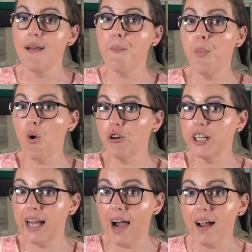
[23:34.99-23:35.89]
Born
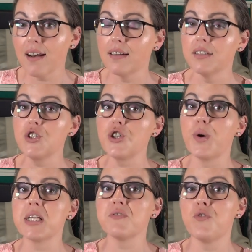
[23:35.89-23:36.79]
in Ireland, she
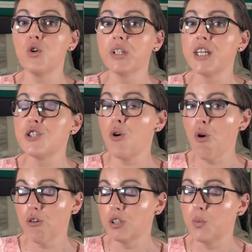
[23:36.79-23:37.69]
was 4 days
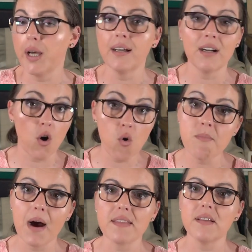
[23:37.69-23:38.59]
old when her
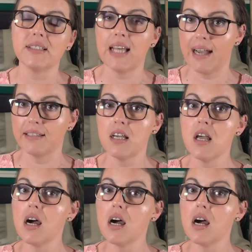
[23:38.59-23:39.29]
own mother died.